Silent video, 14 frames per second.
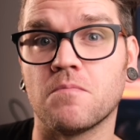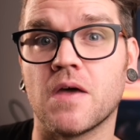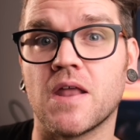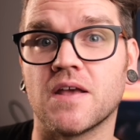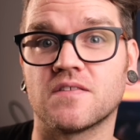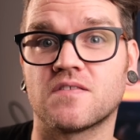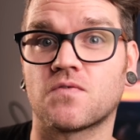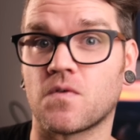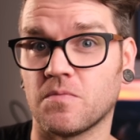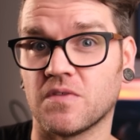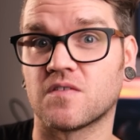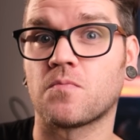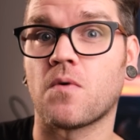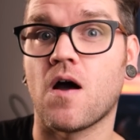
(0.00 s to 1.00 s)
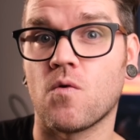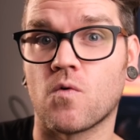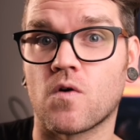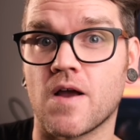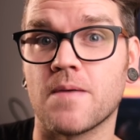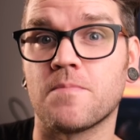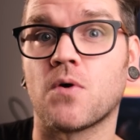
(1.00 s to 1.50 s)
minutes from the spot
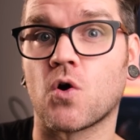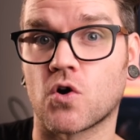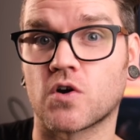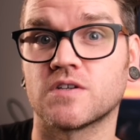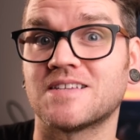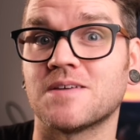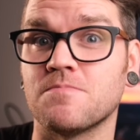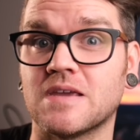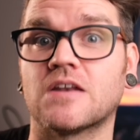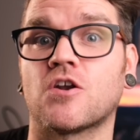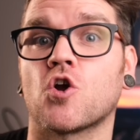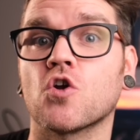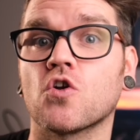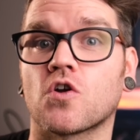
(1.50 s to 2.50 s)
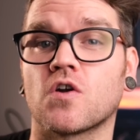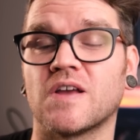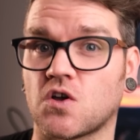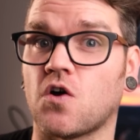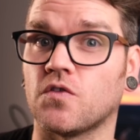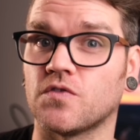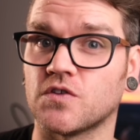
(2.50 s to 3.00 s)
where I parked to meet her,
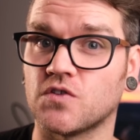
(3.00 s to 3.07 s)
called the